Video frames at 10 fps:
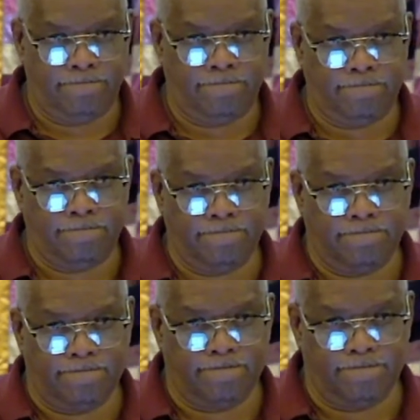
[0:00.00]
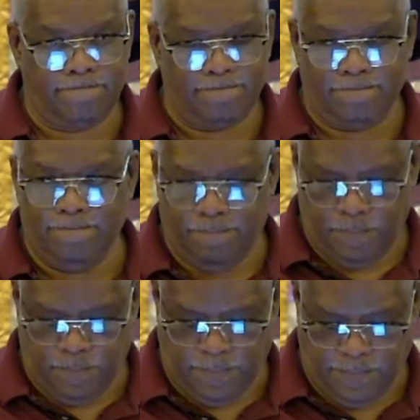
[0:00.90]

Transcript: No one is speaking in this clip.